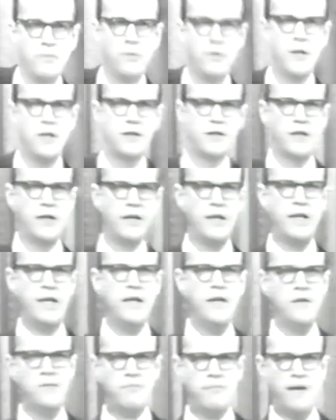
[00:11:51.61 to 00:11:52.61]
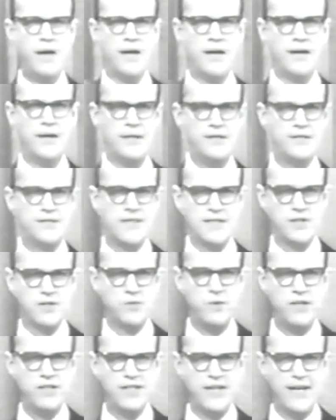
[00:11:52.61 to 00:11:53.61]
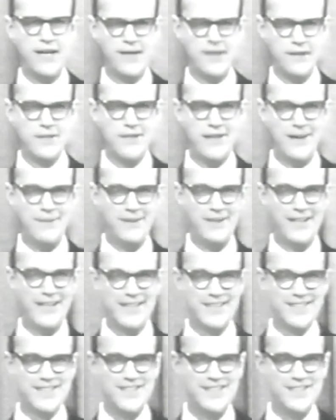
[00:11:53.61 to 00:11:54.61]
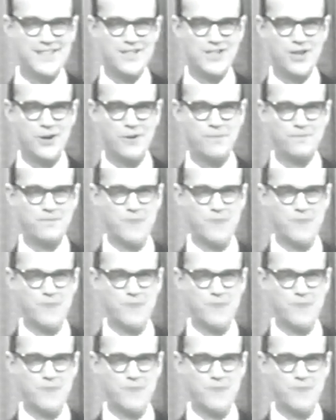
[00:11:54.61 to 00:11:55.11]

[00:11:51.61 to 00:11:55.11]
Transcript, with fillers: print clearly, mail at least six weeks ahead of the time you'd like to see the show.